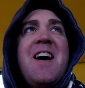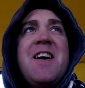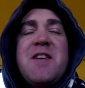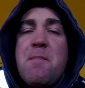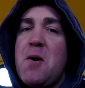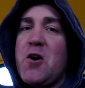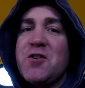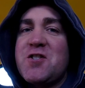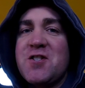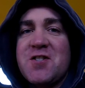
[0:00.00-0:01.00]
your
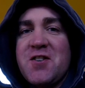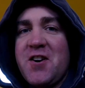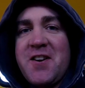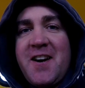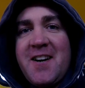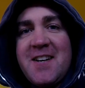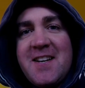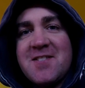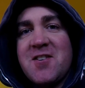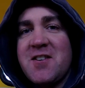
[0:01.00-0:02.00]
boat's just
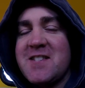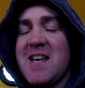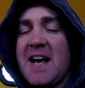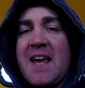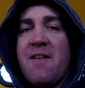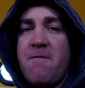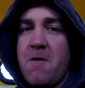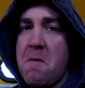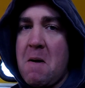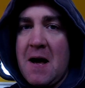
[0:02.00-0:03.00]
it's gonna take
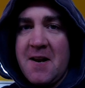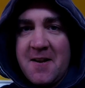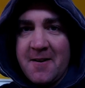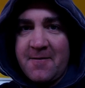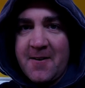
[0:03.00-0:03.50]
every penny you've